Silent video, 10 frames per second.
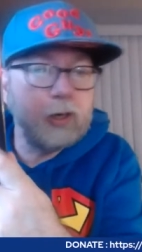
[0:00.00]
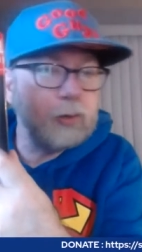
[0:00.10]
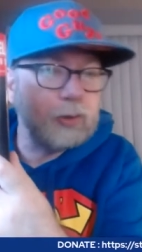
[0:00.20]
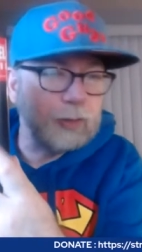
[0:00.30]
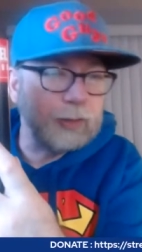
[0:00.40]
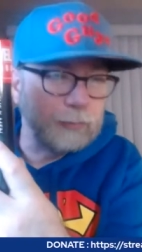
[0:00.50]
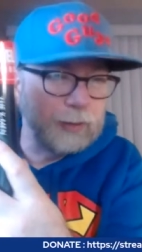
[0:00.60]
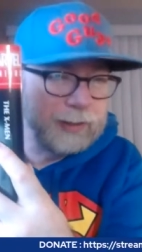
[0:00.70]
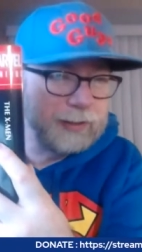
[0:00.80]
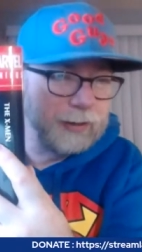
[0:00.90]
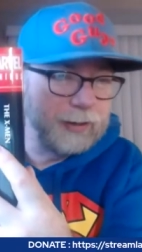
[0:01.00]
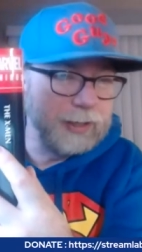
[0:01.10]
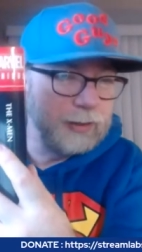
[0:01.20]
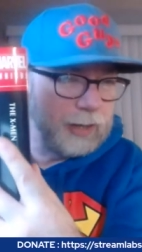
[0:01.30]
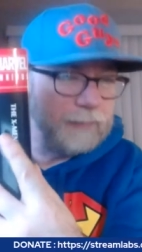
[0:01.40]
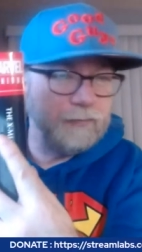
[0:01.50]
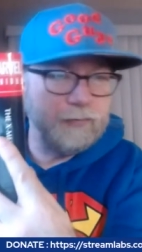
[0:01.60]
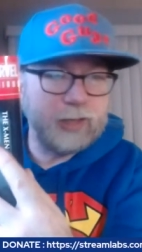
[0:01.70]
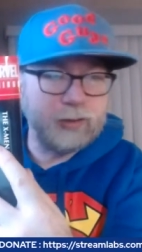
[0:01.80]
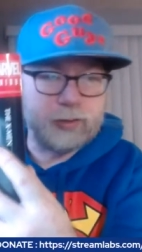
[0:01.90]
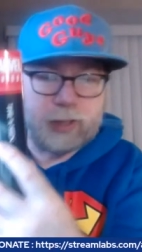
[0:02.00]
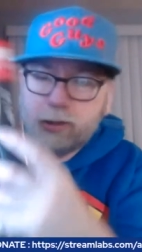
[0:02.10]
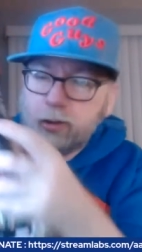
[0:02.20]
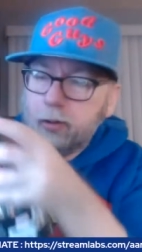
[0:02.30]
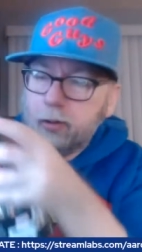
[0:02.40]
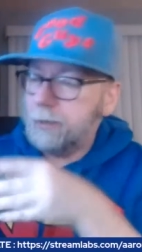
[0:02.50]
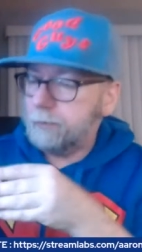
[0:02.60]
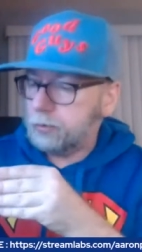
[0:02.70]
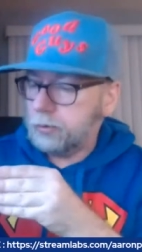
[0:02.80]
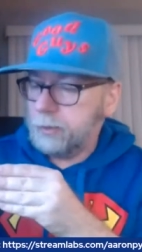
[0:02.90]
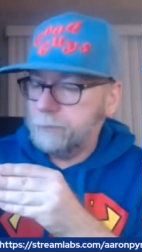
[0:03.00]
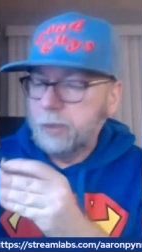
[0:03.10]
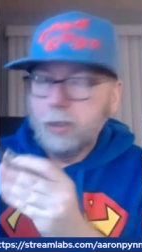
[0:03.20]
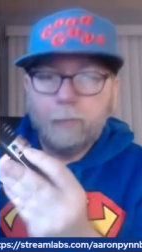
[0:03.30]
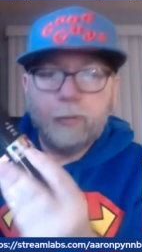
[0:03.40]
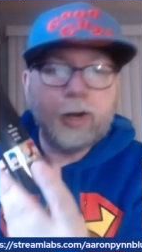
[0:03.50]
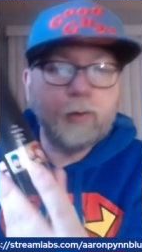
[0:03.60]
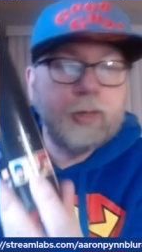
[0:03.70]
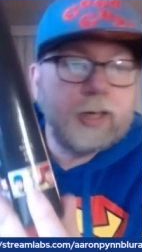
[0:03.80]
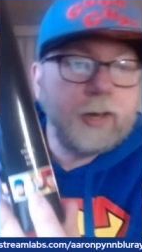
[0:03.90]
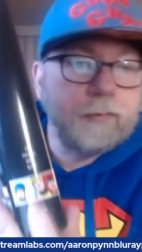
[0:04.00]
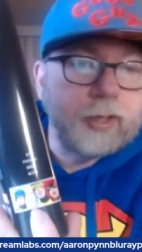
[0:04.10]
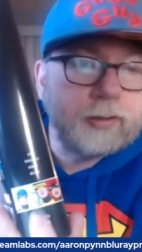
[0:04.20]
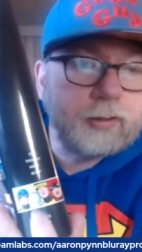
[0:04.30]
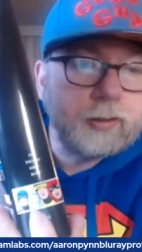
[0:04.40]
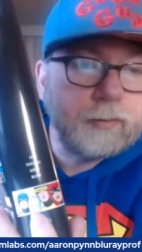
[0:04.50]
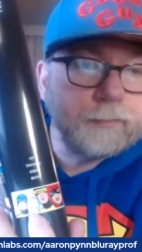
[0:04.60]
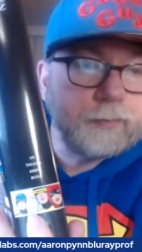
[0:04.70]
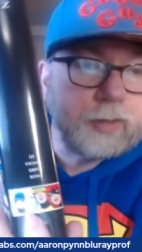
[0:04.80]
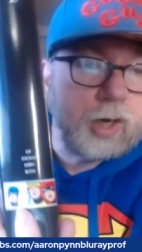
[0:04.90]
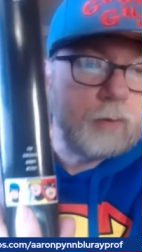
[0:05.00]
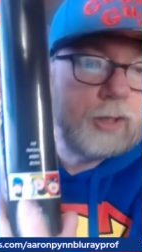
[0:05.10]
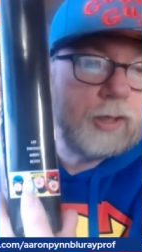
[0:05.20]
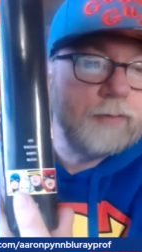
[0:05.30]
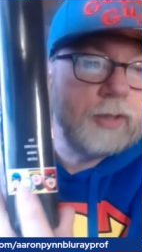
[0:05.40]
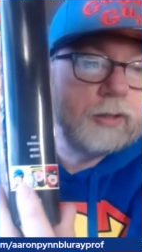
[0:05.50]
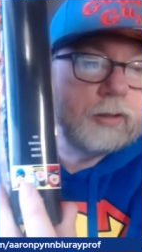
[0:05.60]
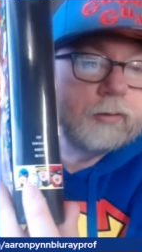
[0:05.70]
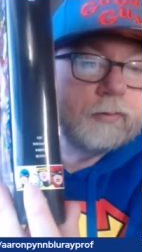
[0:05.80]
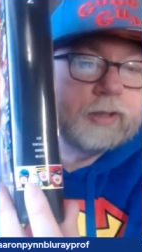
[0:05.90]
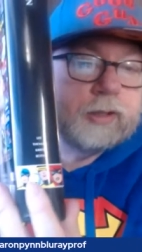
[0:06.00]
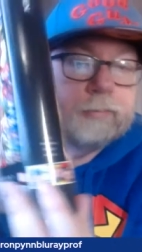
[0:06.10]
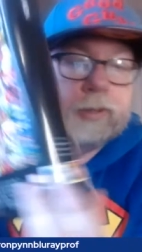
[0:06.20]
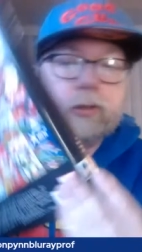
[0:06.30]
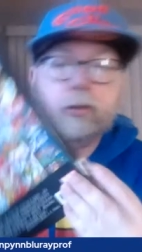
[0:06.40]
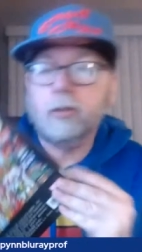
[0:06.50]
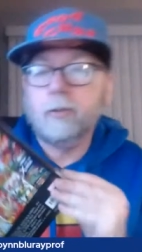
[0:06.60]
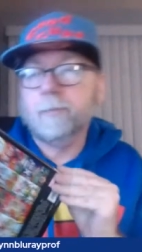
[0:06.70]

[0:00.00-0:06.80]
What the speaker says: I know it's, like, really tiny, and I think they'll change it after time. But I really love this. I really love these here pictures.